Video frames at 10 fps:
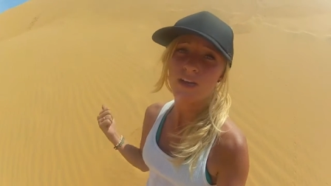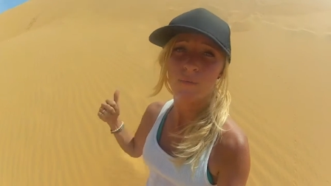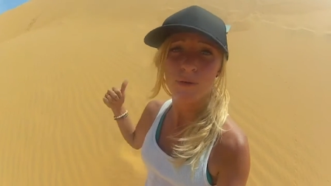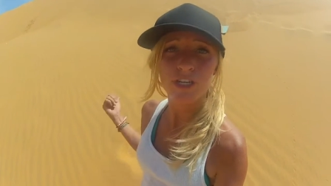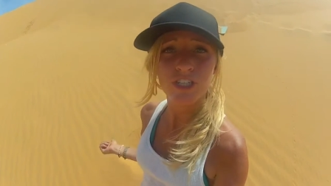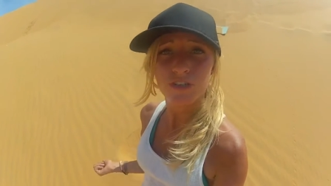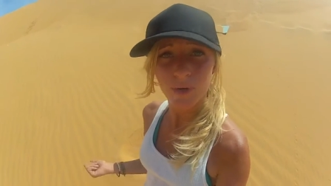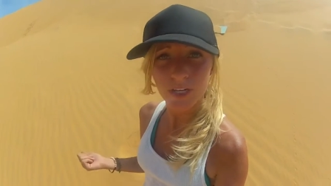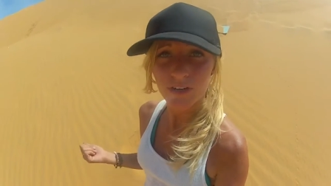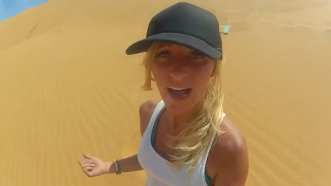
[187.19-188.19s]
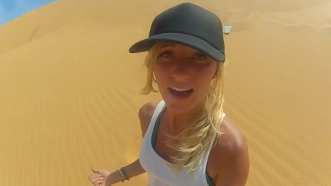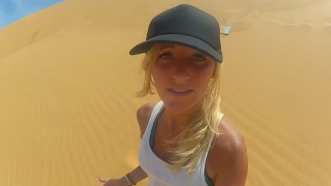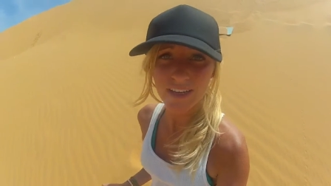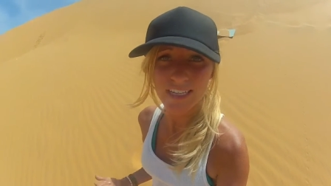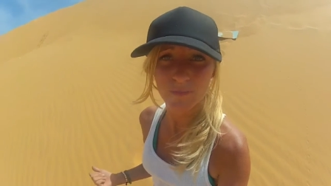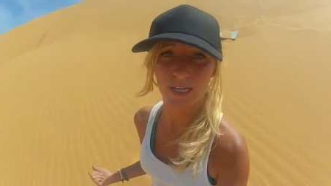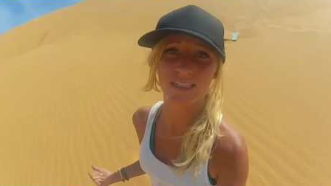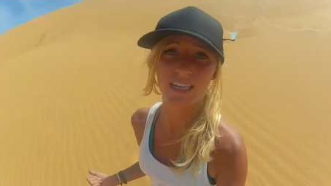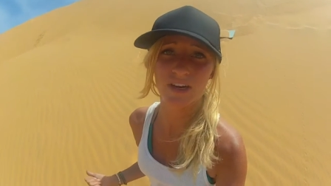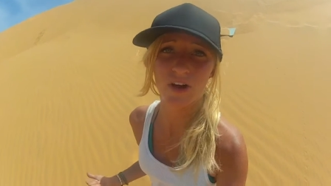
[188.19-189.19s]
come push you when you're not
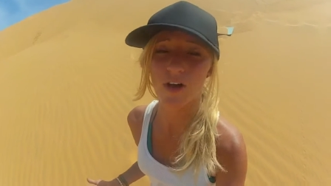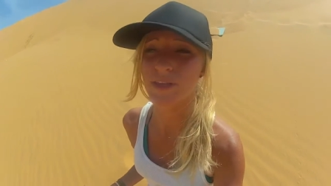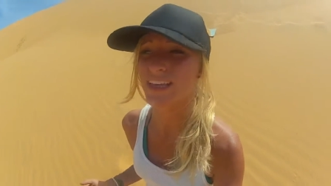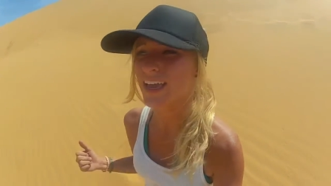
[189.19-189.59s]
expecting it at all. Be like,